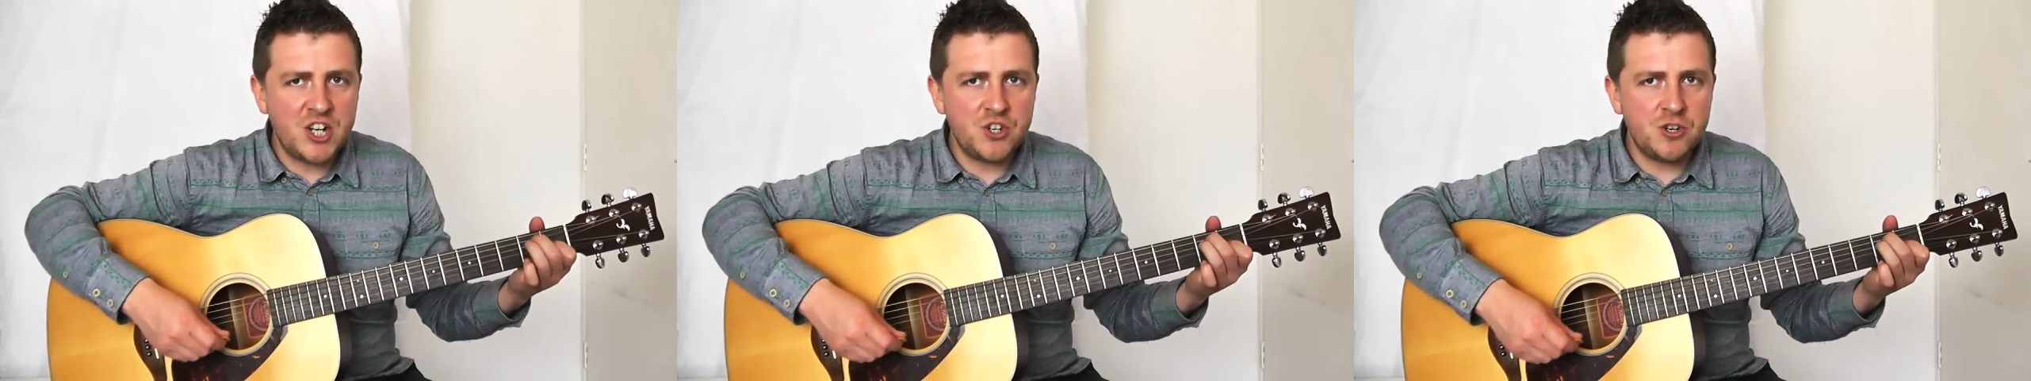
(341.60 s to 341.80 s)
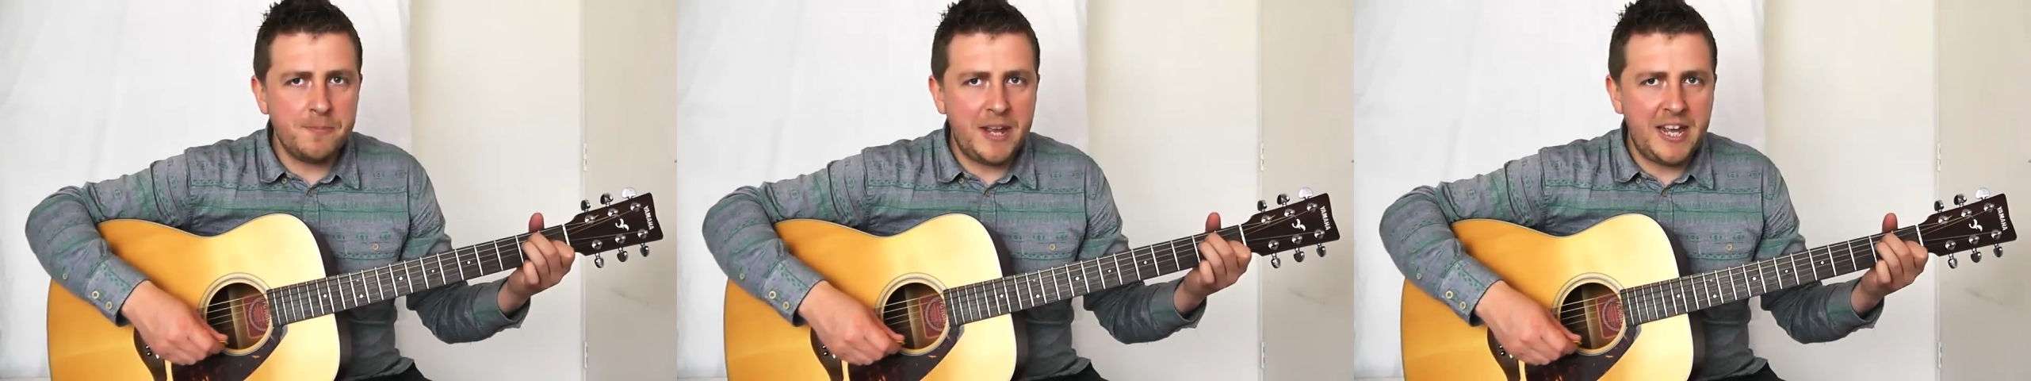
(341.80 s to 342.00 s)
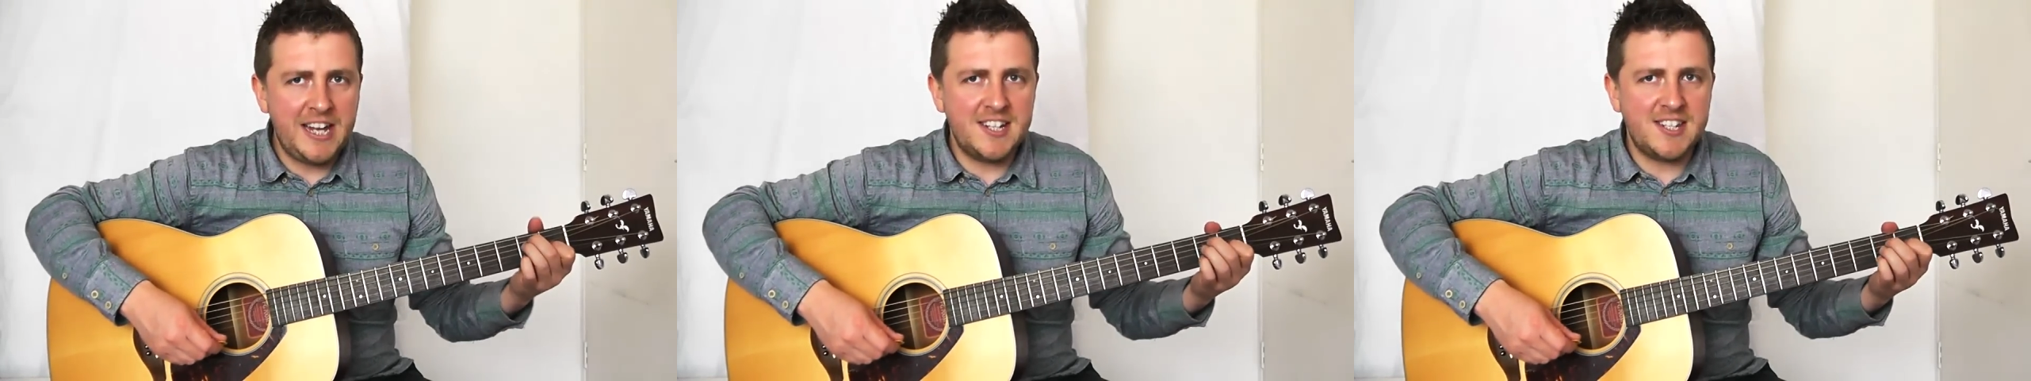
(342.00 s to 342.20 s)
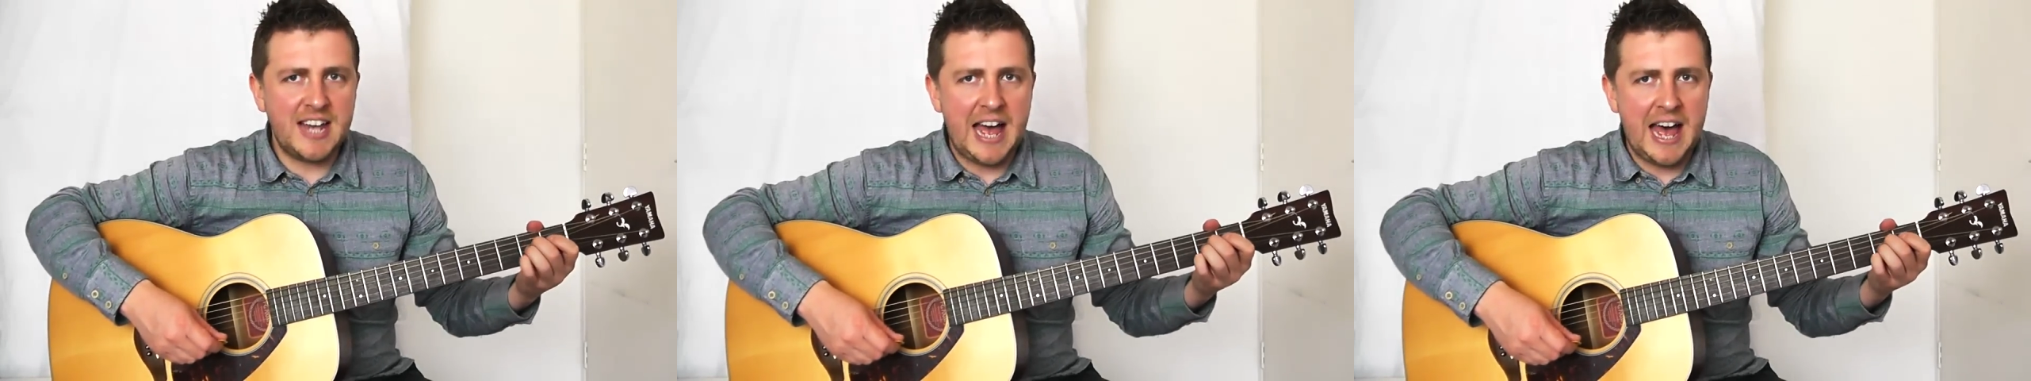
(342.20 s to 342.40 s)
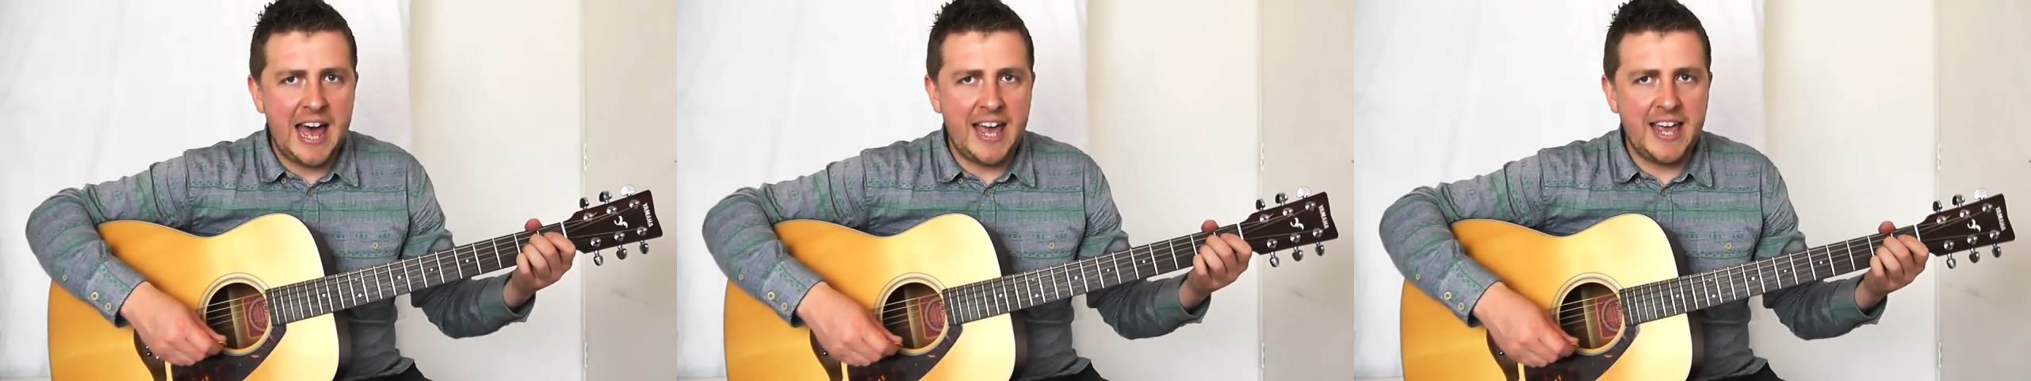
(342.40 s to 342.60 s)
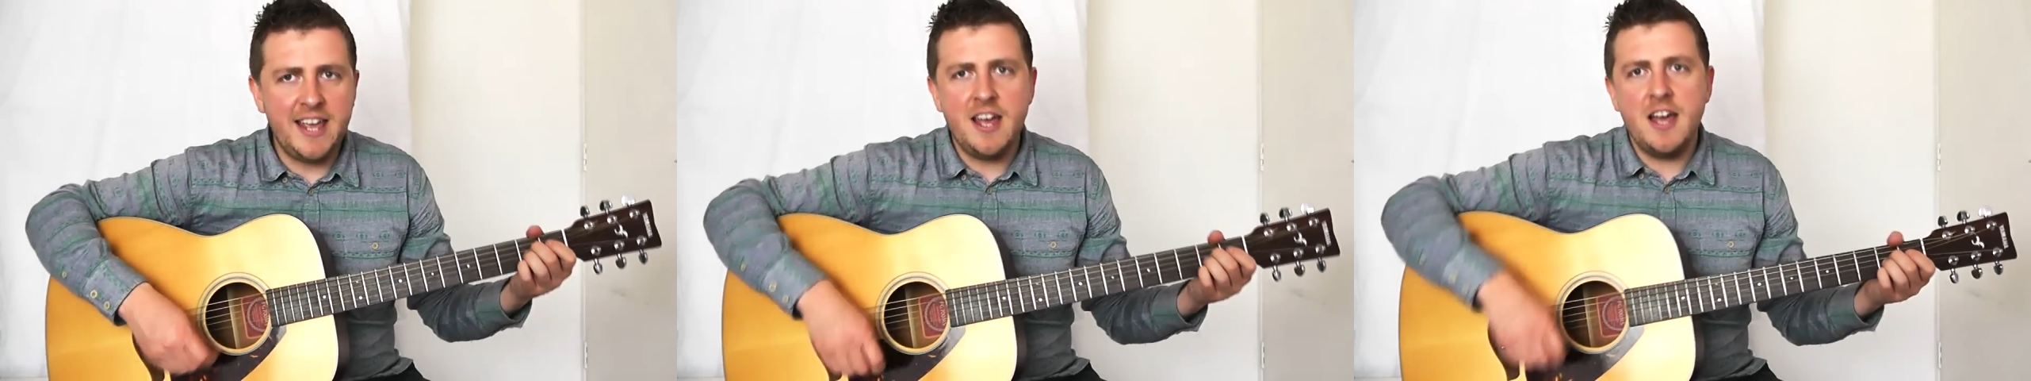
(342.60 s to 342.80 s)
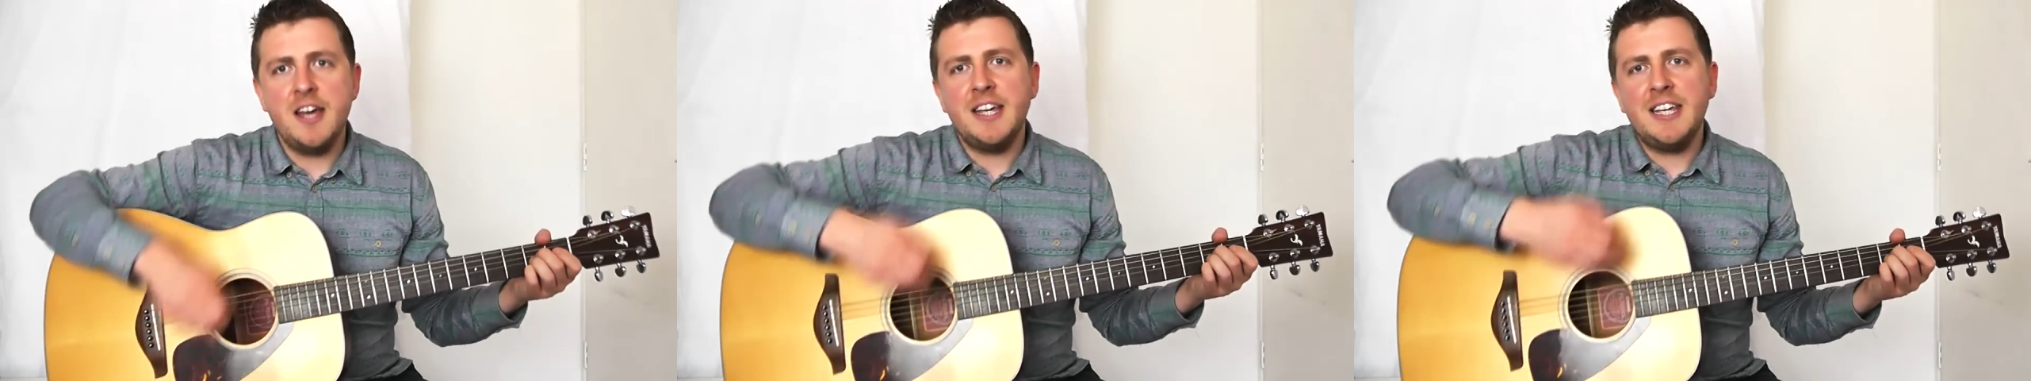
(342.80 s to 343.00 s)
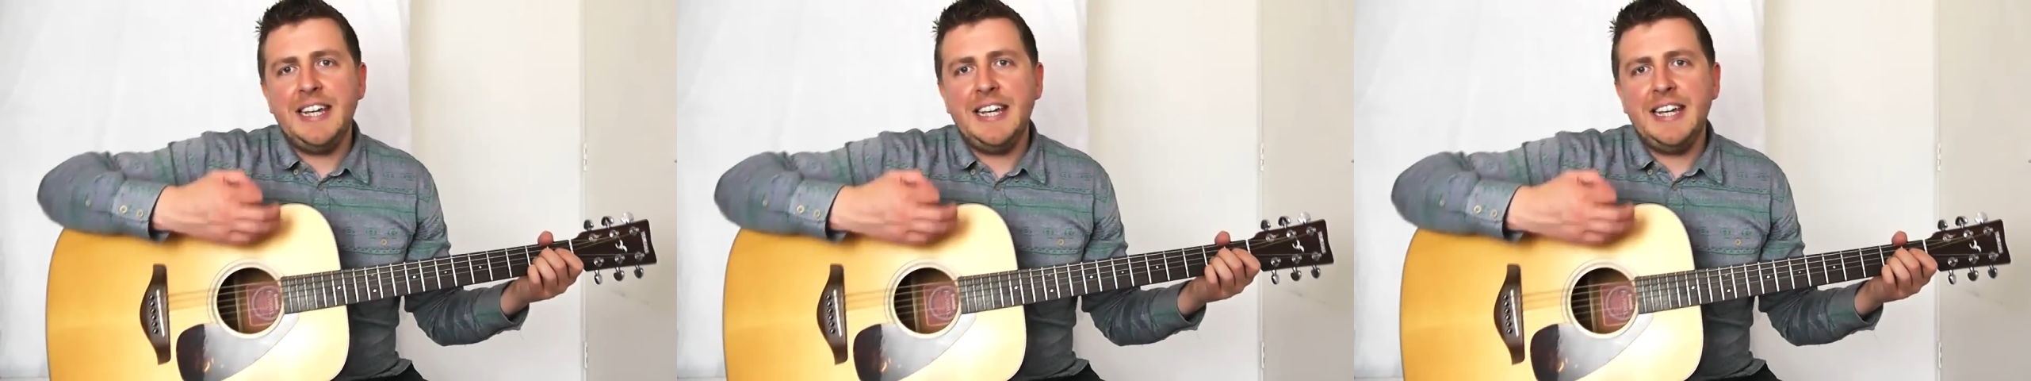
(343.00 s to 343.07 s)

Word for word: from E to A,